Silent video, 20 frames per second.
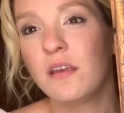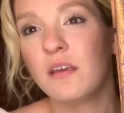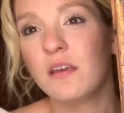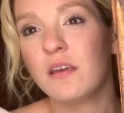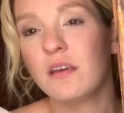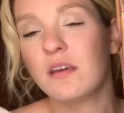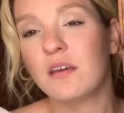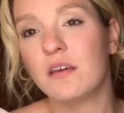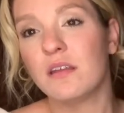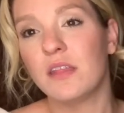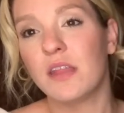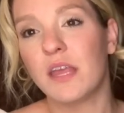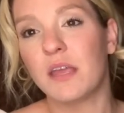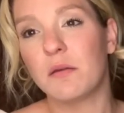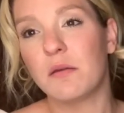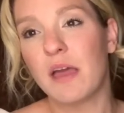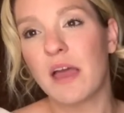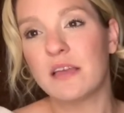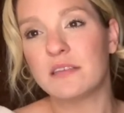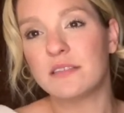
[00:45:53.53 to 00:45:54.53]
like as
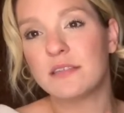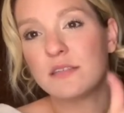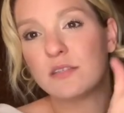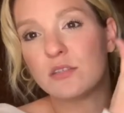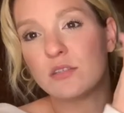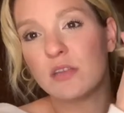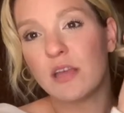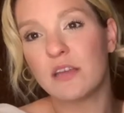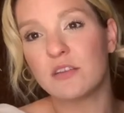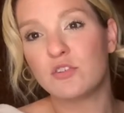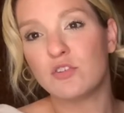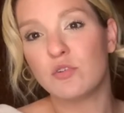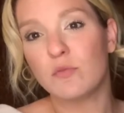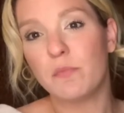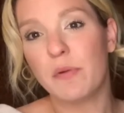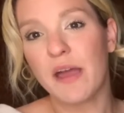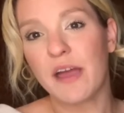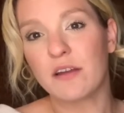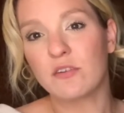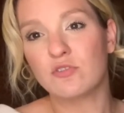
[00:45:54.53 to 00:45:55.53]
this as your
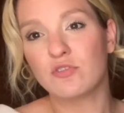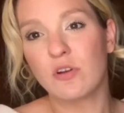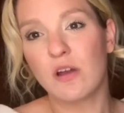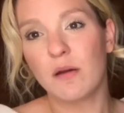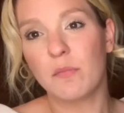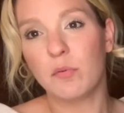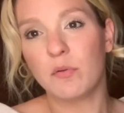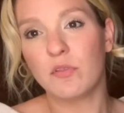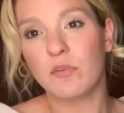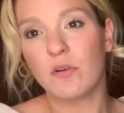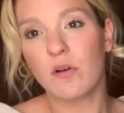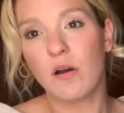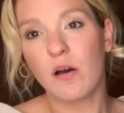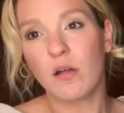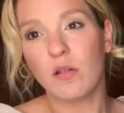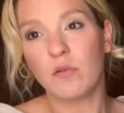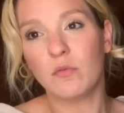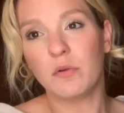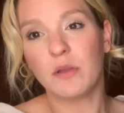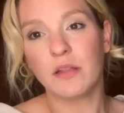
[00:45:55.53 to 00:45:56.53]
backdrop with your Halloween
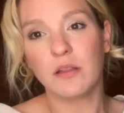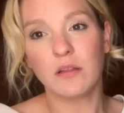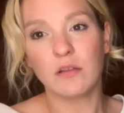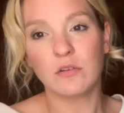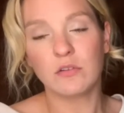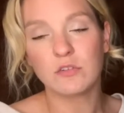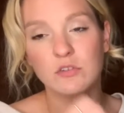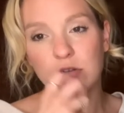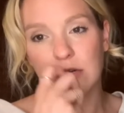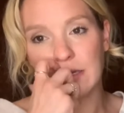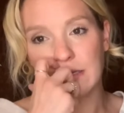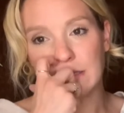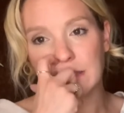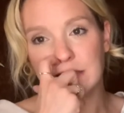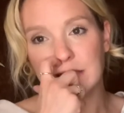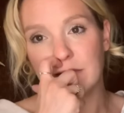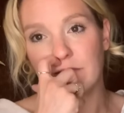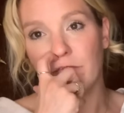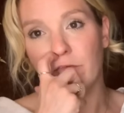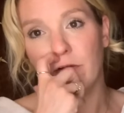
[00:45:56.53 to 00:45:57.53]
little trinkets in
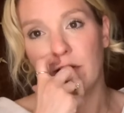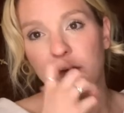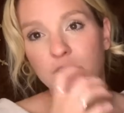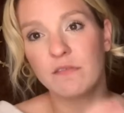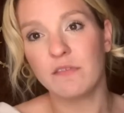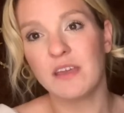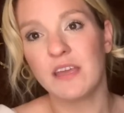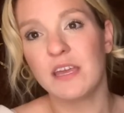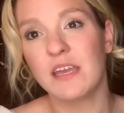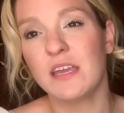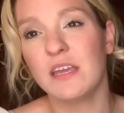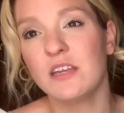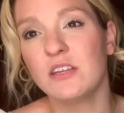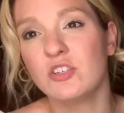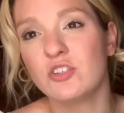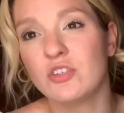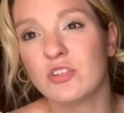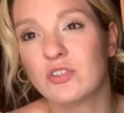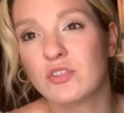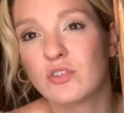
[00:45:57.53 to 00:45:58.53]
front of it. It is just
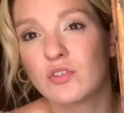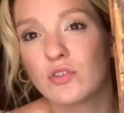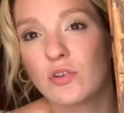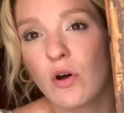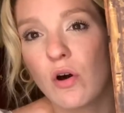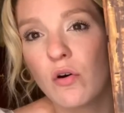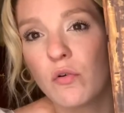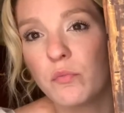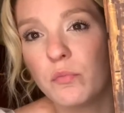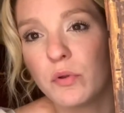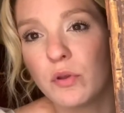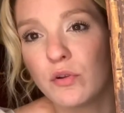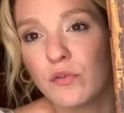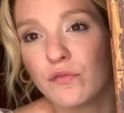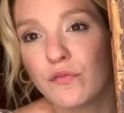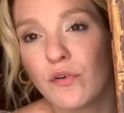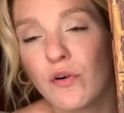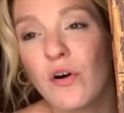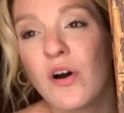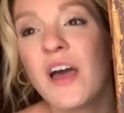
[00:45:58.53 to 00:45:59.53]
so beautiful.
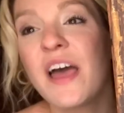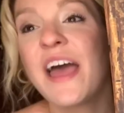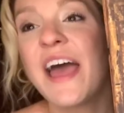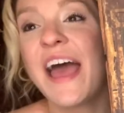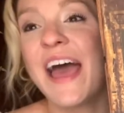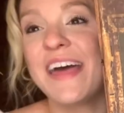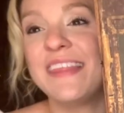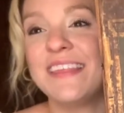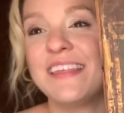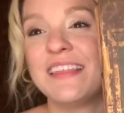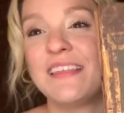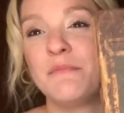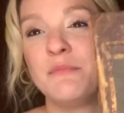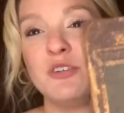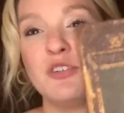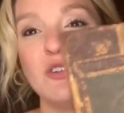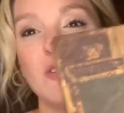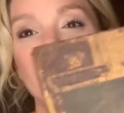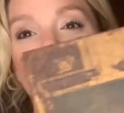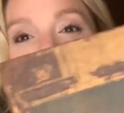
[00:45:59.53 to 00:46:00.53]
And then let me show you
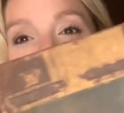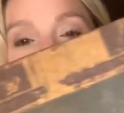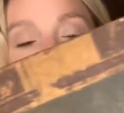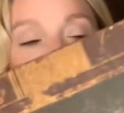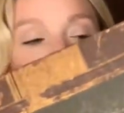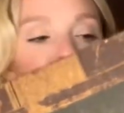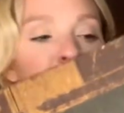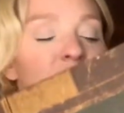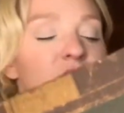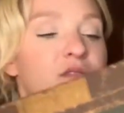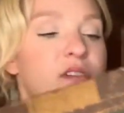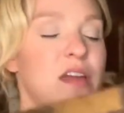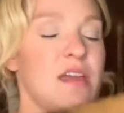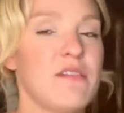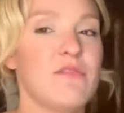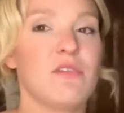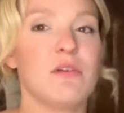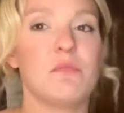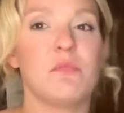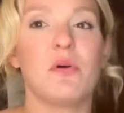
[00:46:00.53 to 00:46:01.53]
guys my favorite
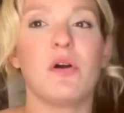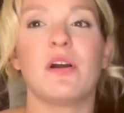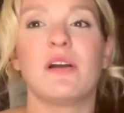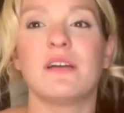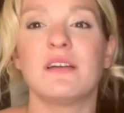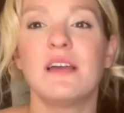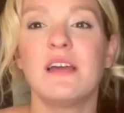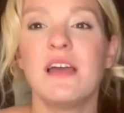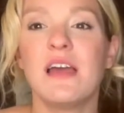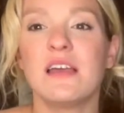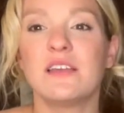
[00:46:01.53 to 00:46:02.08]
part. So I